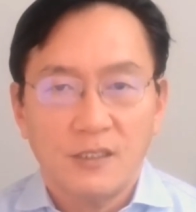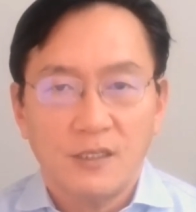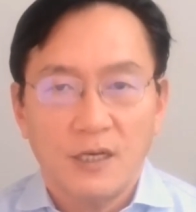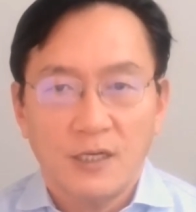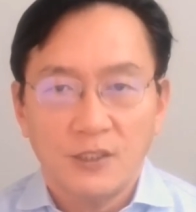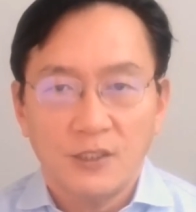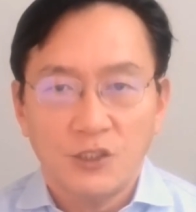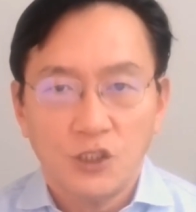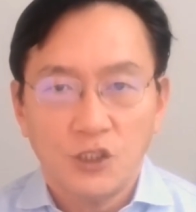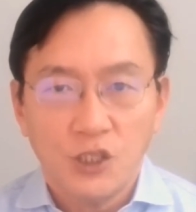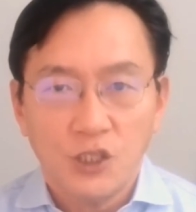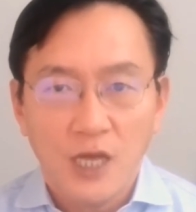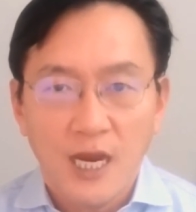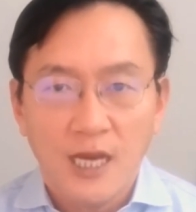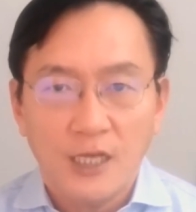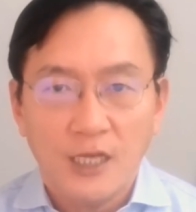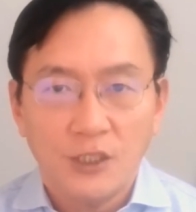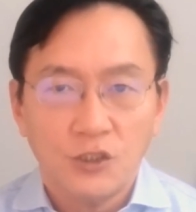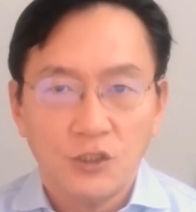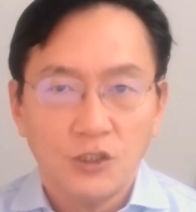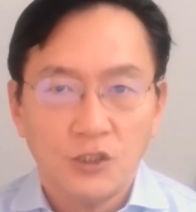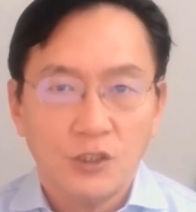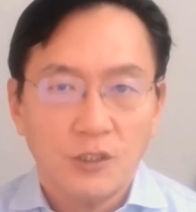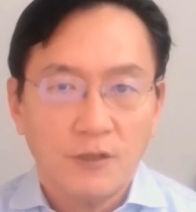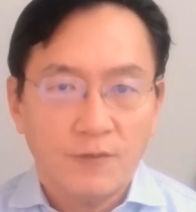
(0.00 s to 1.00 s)
a
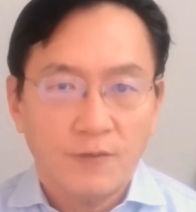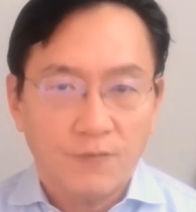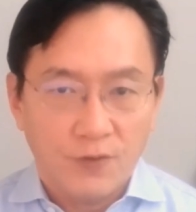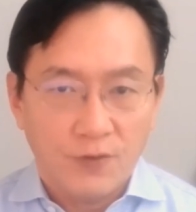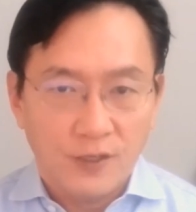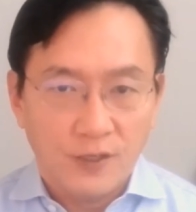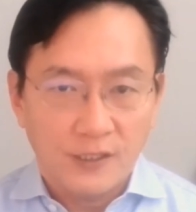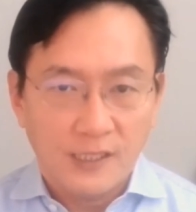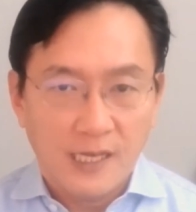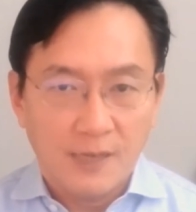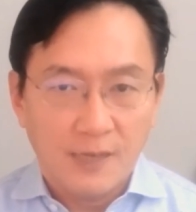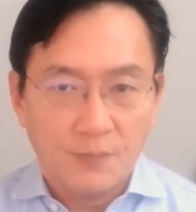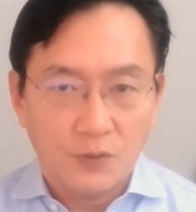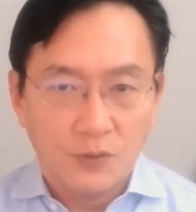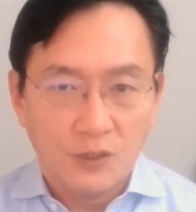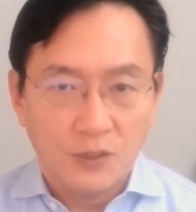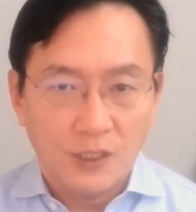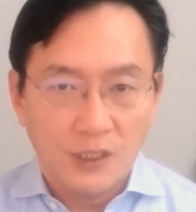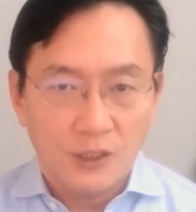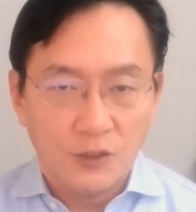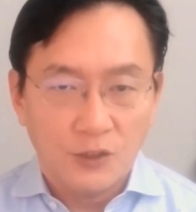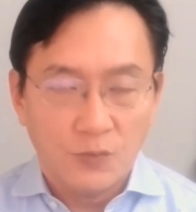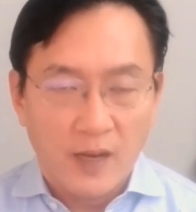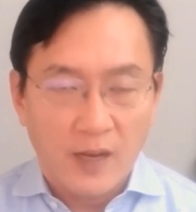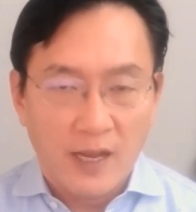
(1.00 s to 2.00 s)
change, for example,
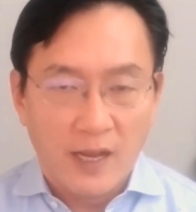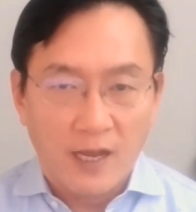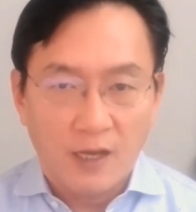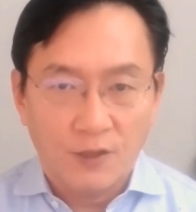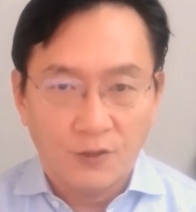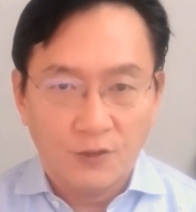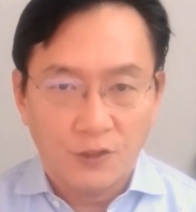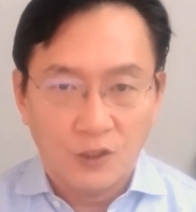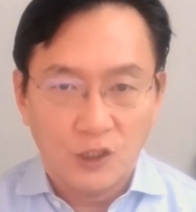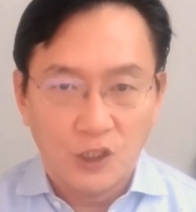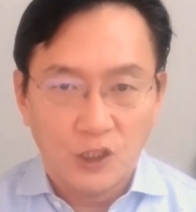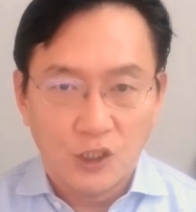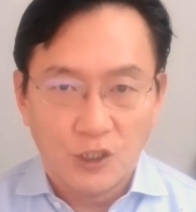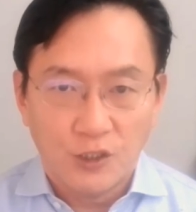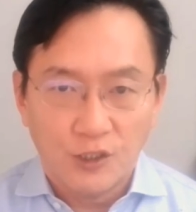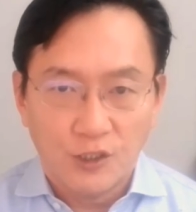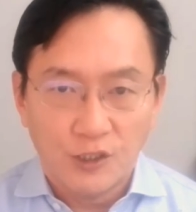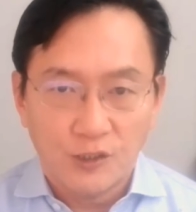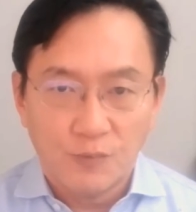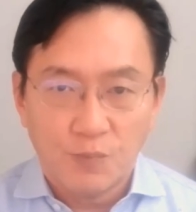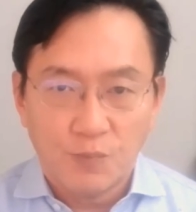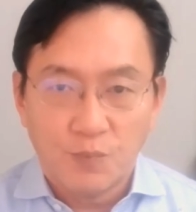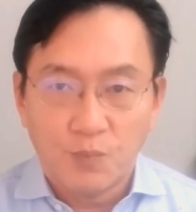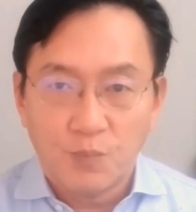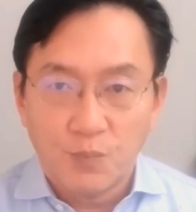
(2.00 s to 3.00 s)
into a health
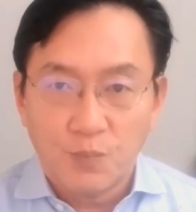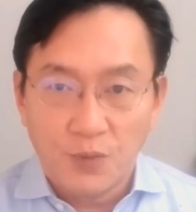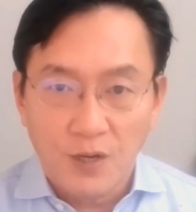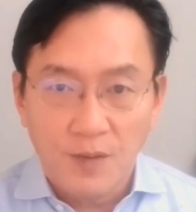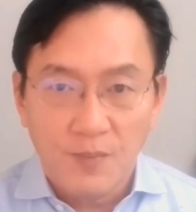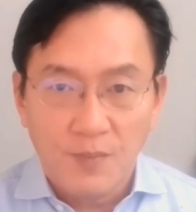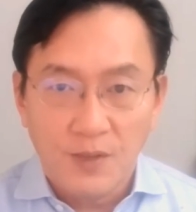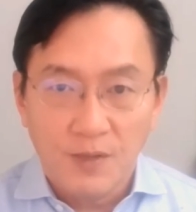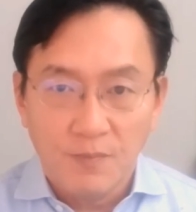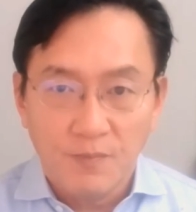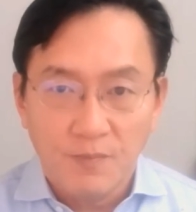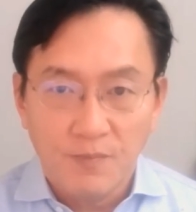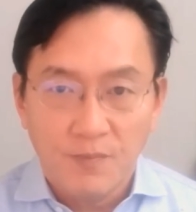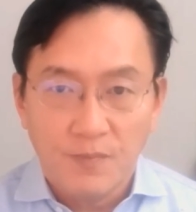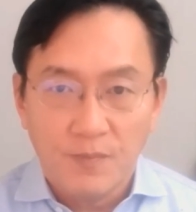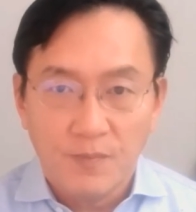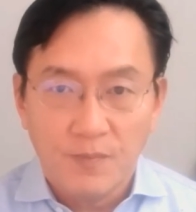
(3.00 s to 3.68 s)
insurance premium.